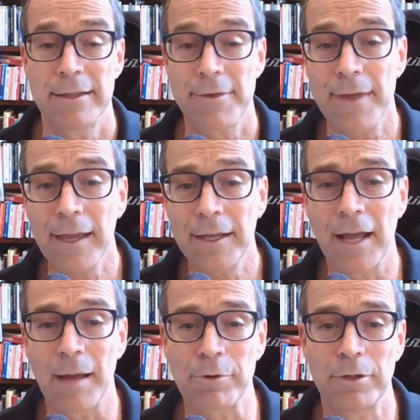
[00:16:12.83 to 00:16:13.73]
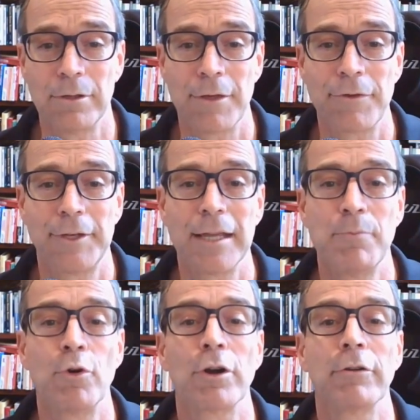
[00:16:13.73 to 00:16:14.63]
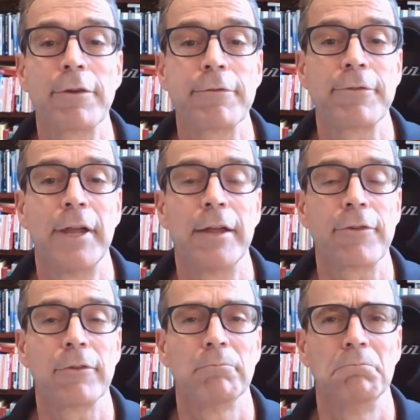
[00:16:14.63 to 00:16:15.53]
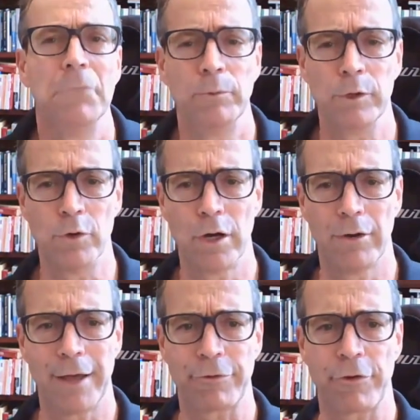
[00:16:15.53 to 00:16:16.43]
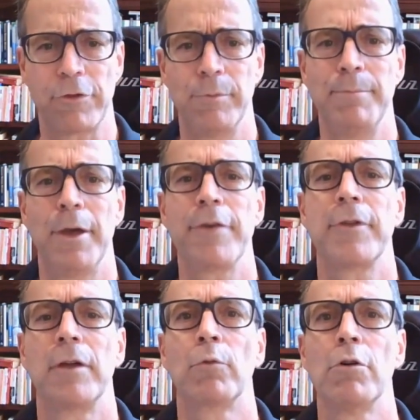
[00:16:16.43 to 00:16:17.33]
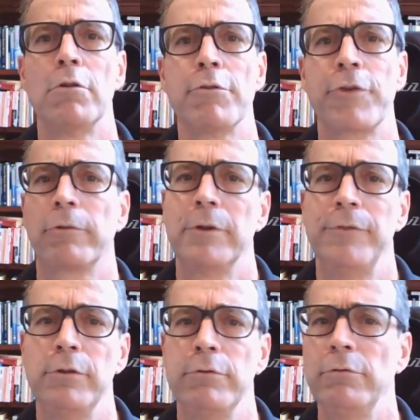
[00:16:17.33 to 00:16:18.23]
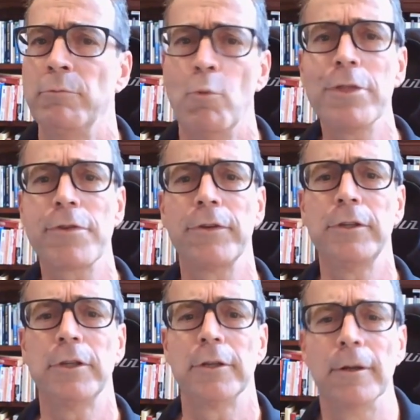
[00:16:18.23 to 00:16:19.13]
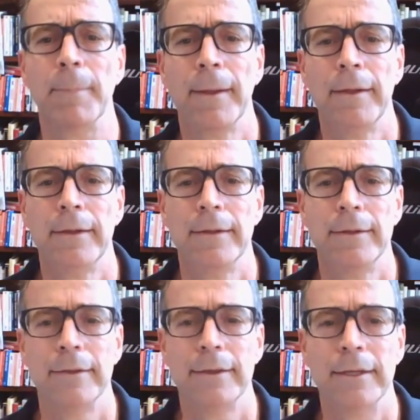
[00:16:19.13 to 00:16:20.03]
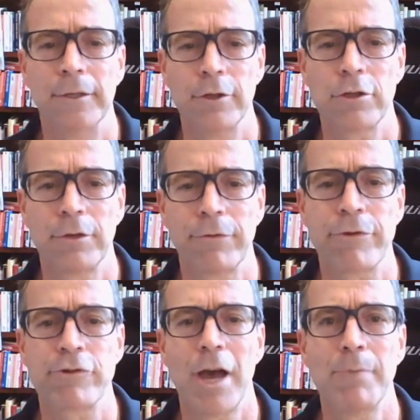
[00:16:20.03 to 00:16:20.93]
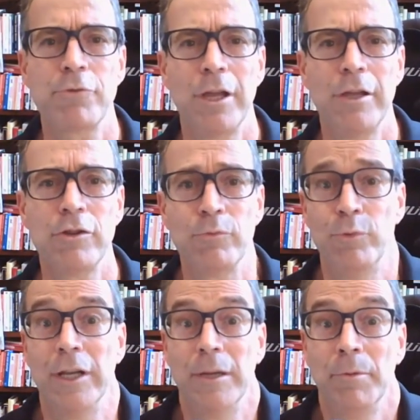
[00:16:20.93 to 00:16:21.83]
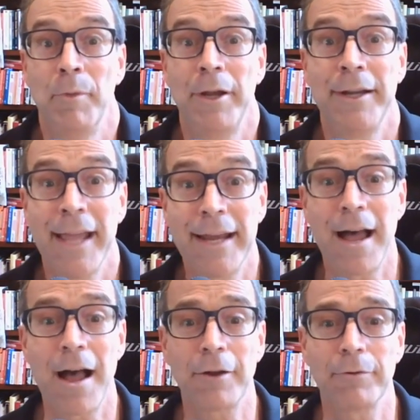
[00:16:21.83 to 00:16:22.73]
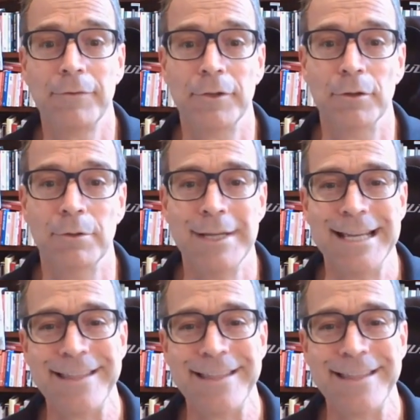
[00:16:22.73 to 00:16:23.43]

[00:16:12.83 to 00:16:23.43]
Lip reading: The second option is to take a more aggressive stance and require access to be based on roles that are reviewed once a year. In addition, if there's a job change, we can implement an ad hoc review.